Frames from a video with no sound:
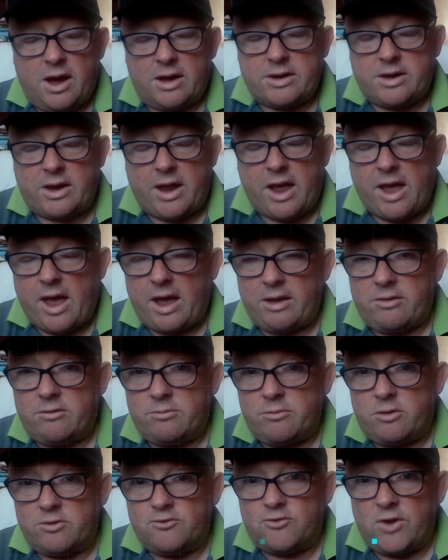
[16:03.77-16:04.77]
and I
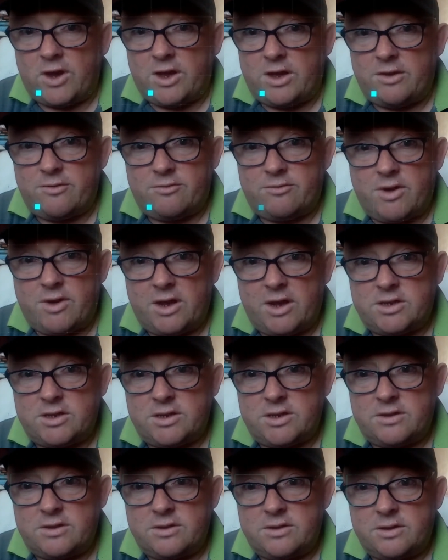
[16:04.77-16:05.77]
end up not drinking it for
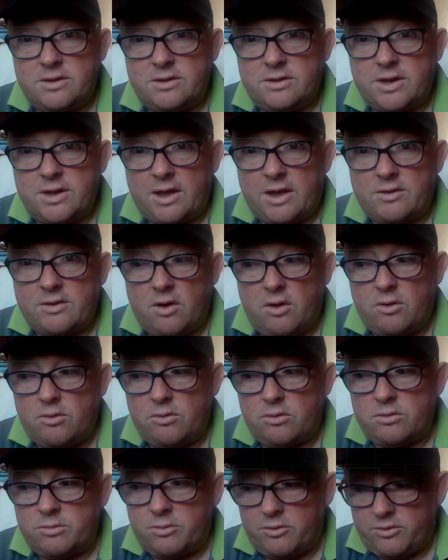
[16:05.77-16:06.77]
ages and it gets
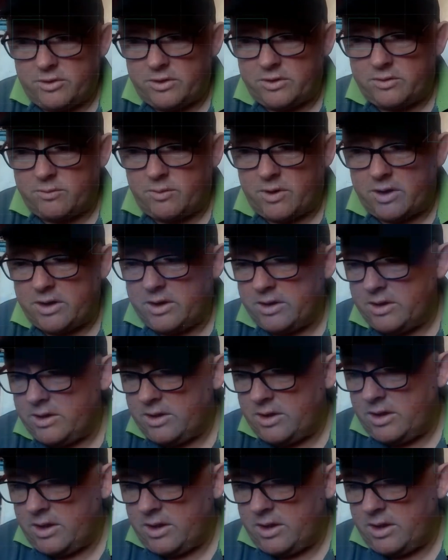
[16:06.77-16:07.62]
cold, but this way